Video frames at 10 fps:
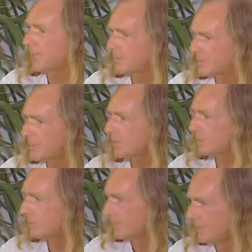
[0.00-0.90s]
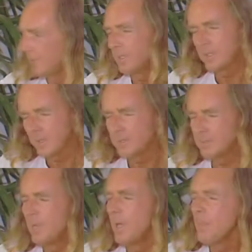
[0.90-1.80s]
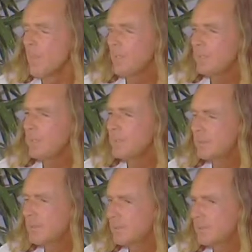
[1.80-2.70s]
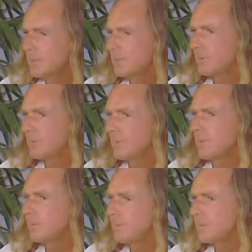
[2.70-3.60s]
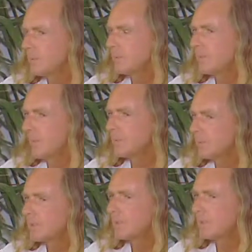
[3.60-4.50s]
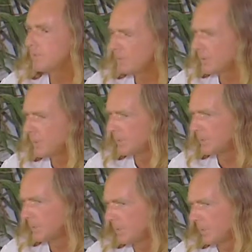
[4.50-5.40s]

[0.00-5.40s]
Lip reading: outspoken things. And he says, we live in a civilization in ruins.